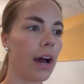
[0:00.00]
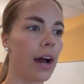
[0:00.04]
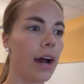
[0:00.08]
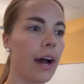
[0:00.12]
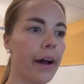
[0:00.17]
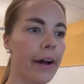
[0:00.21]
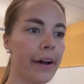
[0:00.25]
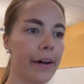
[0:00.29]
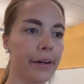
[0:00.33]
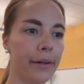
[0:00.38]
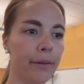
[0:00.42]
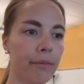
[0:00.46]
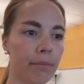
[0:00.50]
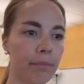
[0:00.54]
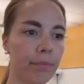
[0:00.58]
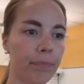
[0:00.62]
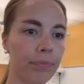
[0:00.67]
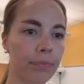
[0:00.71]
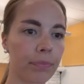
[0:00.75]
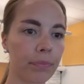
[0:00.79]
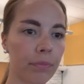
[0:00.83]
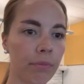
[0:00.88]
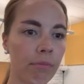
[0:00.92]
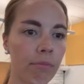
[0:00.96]
and
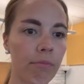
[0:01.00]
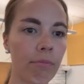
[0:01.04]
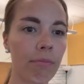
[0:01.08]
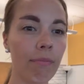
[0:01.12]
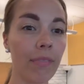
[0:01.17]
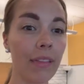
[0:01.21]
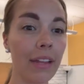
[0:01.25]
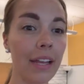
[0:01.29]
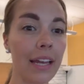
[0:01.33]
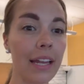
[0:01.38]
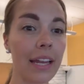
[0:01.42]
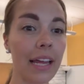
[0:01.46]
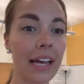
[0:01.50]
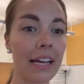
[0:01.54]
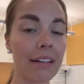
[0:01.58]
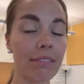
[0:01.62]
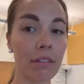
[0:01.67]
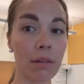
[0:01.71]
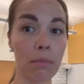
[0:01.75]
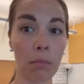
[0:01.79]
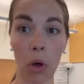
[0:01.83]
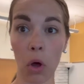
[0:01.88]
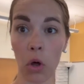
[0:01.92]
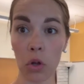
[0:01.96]
I have
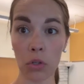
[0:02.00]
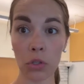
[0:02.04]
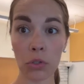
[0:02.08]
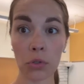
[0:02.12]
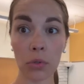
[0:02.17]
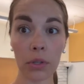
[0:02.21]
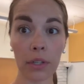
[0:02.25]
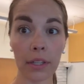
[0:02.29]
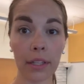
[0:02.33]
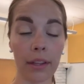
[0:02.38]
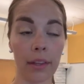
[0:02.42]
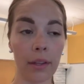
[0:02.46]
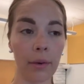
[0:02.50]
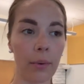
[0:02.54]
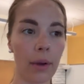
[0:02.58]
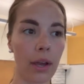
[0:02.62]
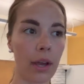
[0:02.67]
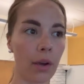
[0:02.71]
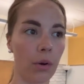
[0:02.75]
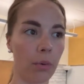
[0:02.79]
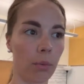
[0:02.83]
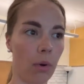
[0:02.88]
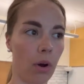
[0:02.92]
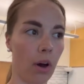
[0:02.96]
them all sorted the
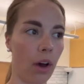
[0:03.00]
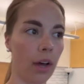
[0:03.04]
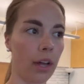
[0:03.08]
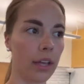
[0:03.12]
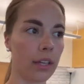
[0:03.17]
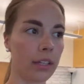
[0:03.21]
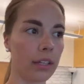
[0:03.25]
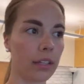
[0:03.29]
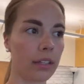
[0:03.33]
way I want